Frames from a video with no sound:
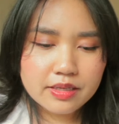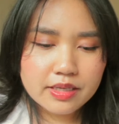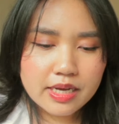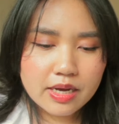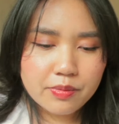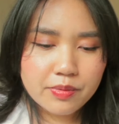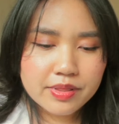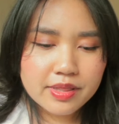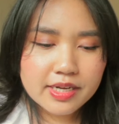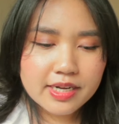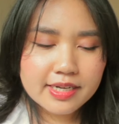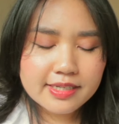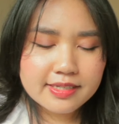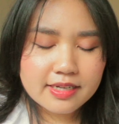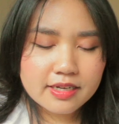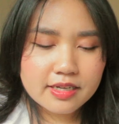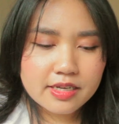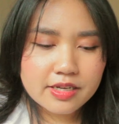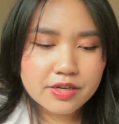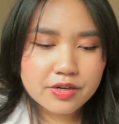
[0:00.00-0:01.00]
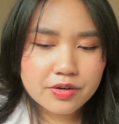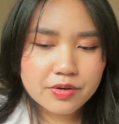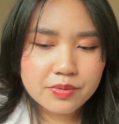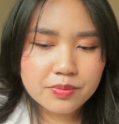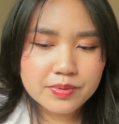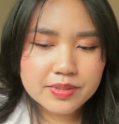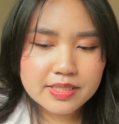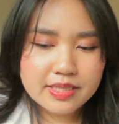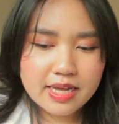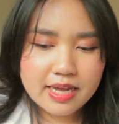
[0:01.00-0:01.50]
Yeah, one thing I said here
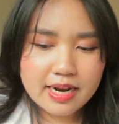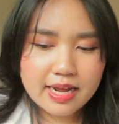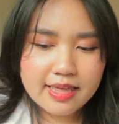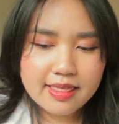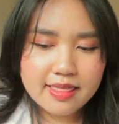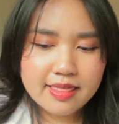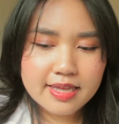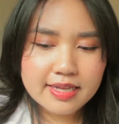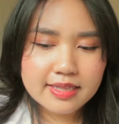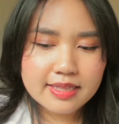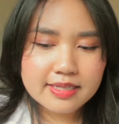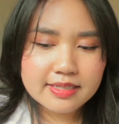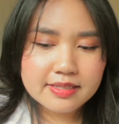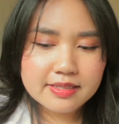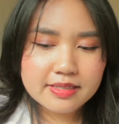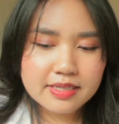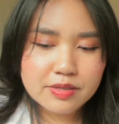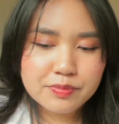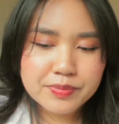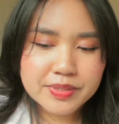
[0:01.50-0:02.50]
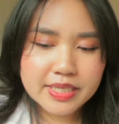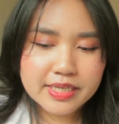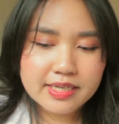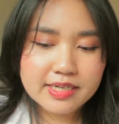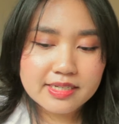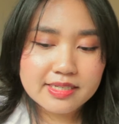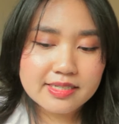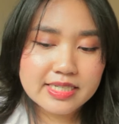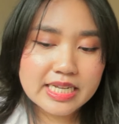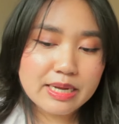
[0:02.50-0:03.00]
was that I think this seems like an
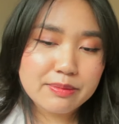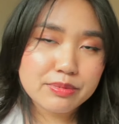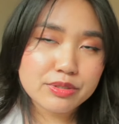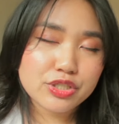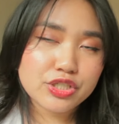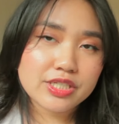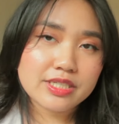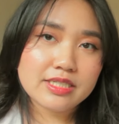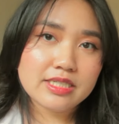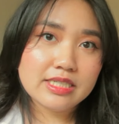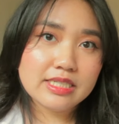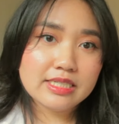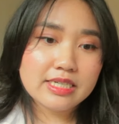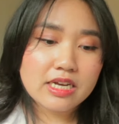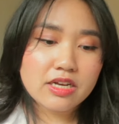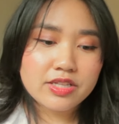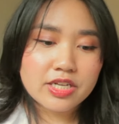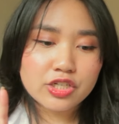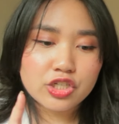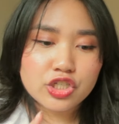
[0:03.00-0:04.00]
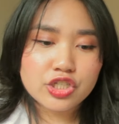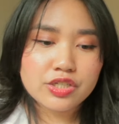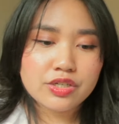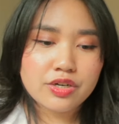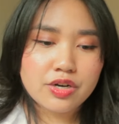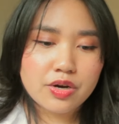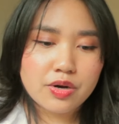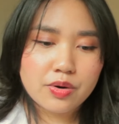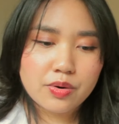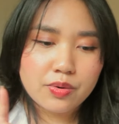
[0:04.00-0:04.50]
establishing detail that should
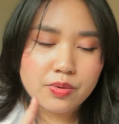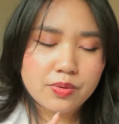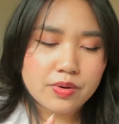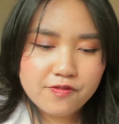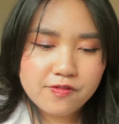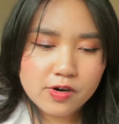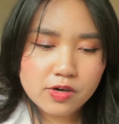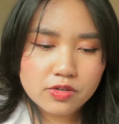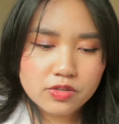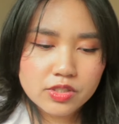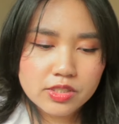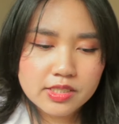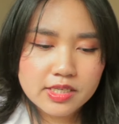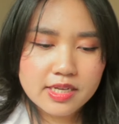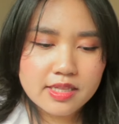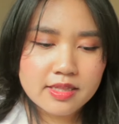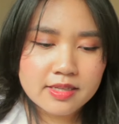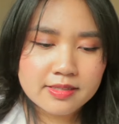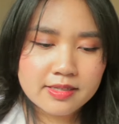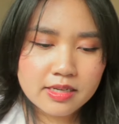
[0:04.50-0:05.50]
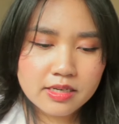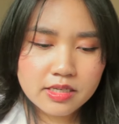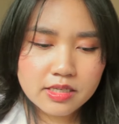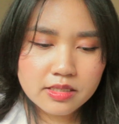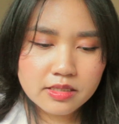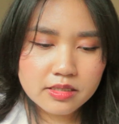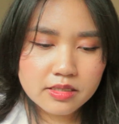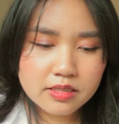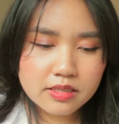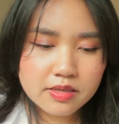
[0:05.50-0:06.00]
go first in the
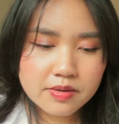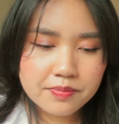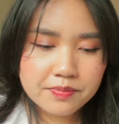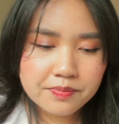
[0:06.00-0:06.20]
sentence.